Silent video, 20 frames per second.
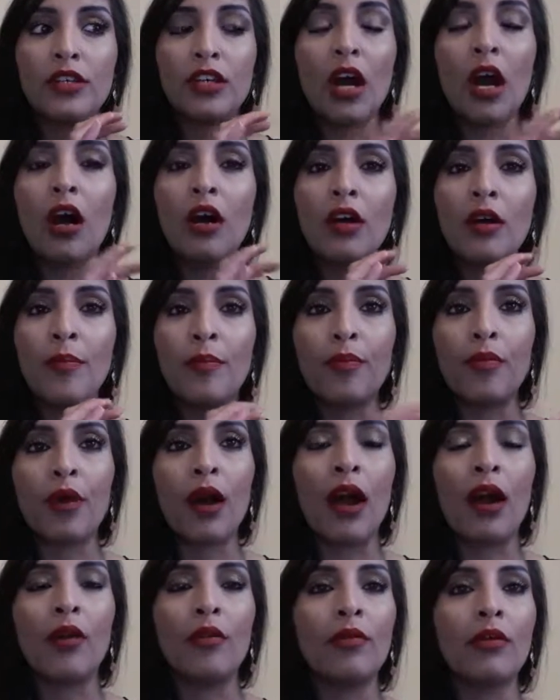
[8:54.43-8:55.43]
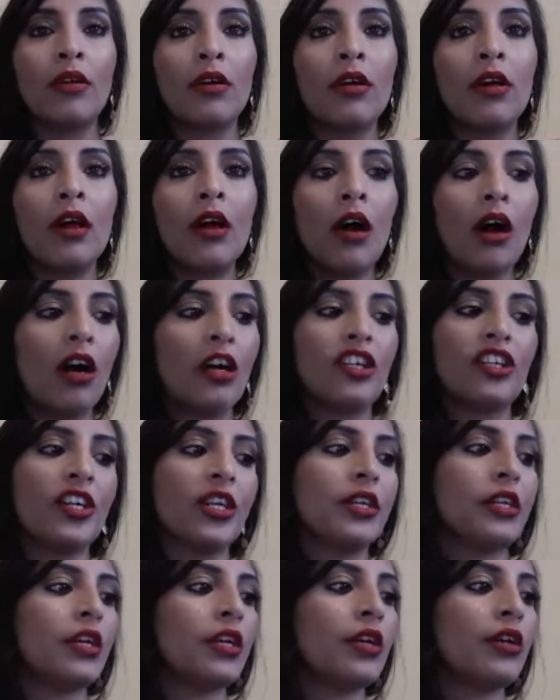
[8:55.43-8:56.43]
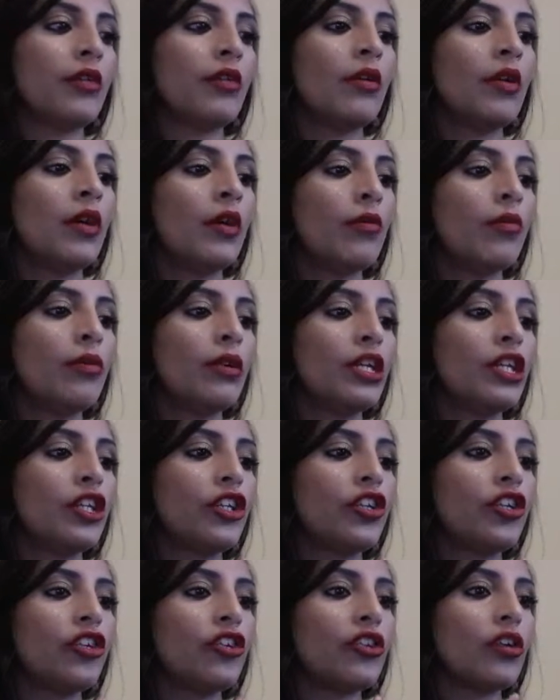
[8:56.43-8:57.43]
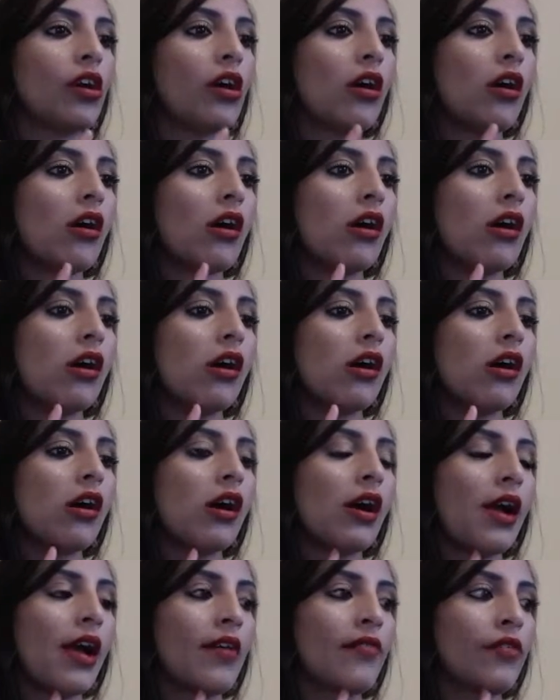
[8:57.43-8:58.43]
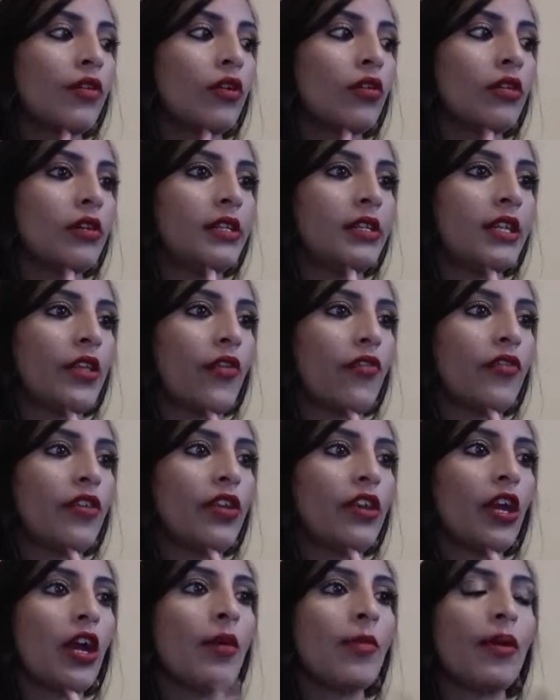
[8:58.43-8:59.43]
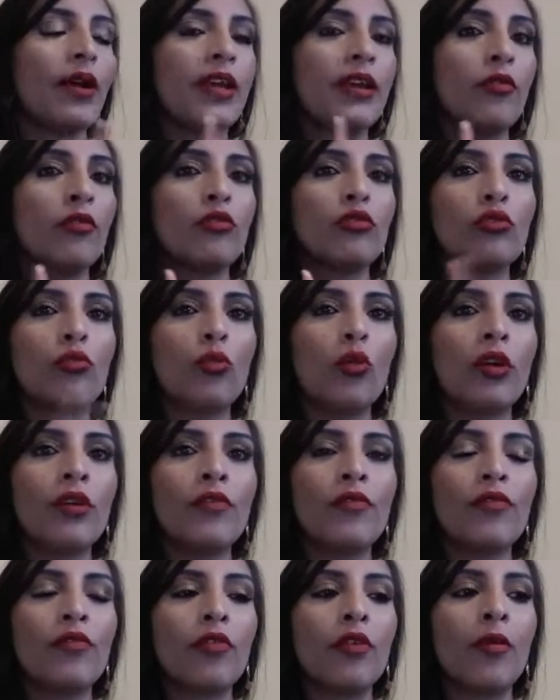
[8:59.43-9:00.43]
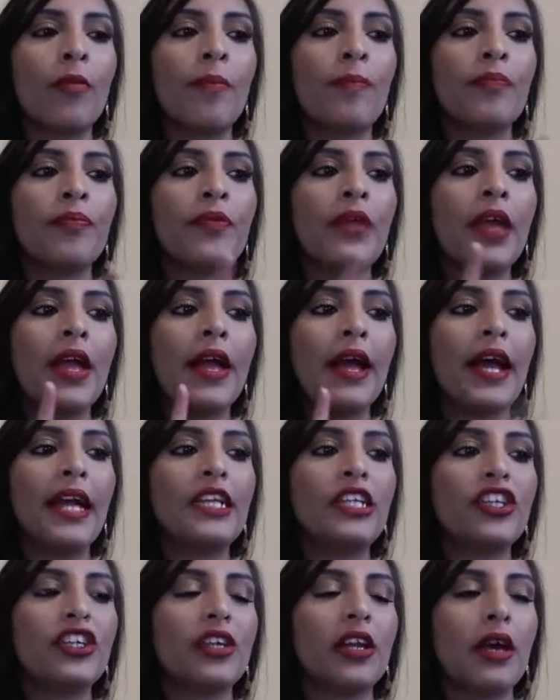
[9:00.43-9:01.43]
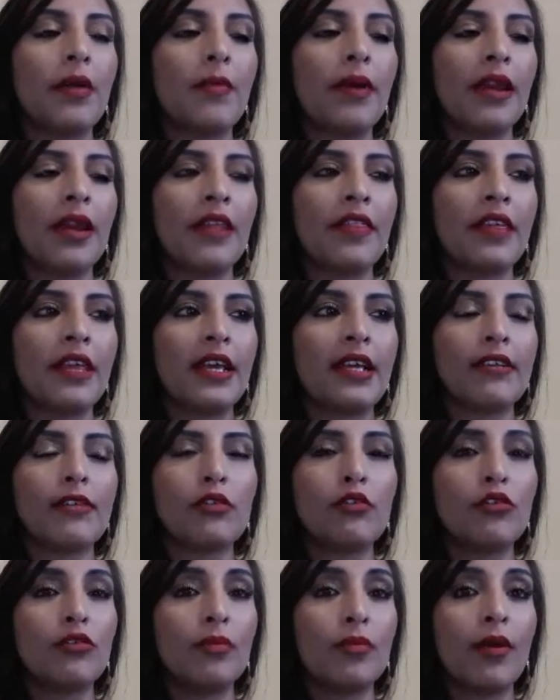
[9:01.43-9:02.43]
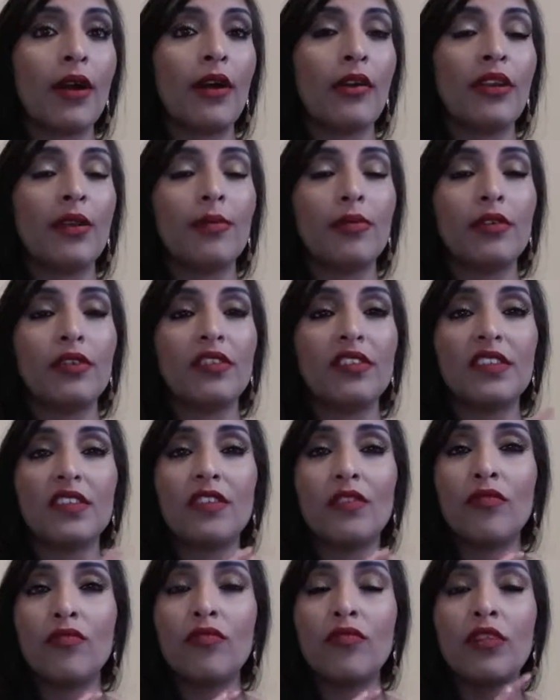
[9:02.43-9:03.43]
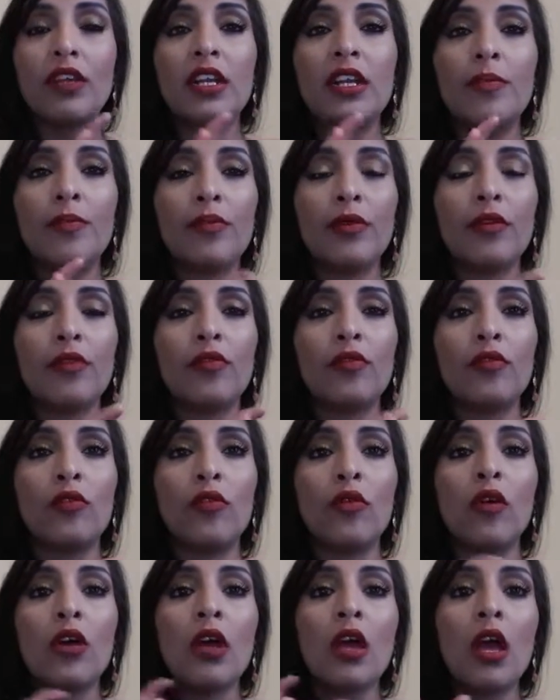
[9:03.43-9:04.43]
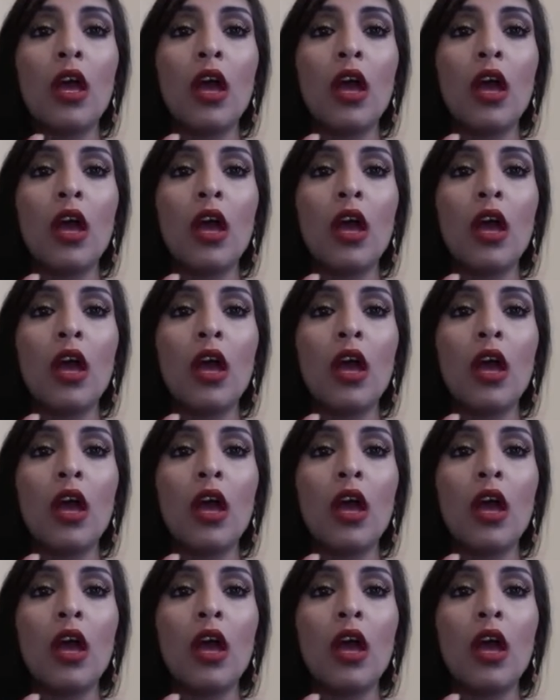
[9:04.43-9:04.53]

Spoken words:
dark brown eyeshadow, which I haven't got in this video, but it was one from H&M, and I think it's called Brownie Points. It's a really beautiful